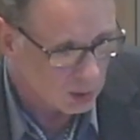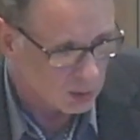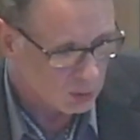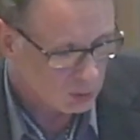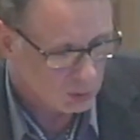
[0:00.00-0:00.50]

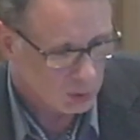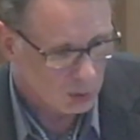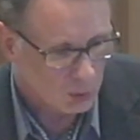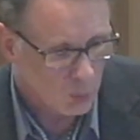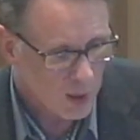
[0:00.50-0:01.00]
Now,
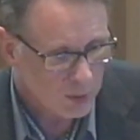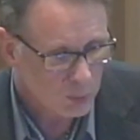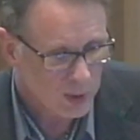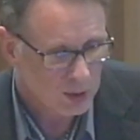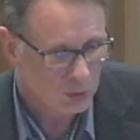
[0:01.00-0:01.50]
one
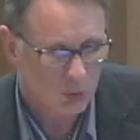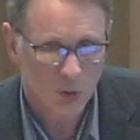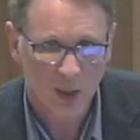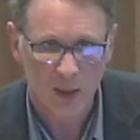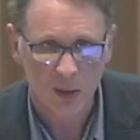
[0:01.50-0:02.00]
way to
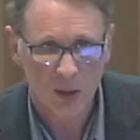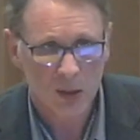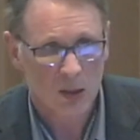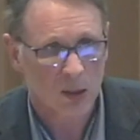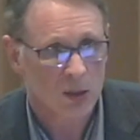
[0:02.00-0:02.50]
look at
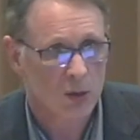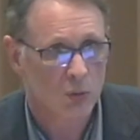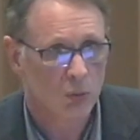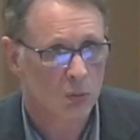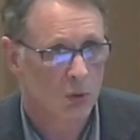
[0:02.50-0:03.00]
this is
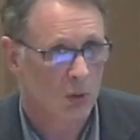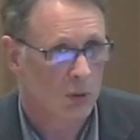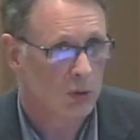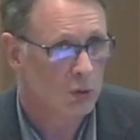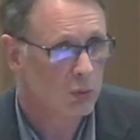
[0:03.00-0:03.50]
to
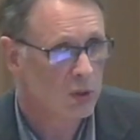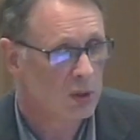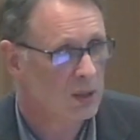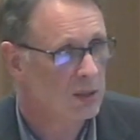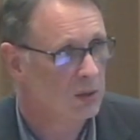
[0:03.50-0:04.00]
use
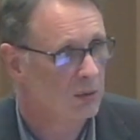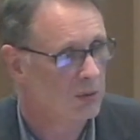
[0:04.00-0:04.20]
this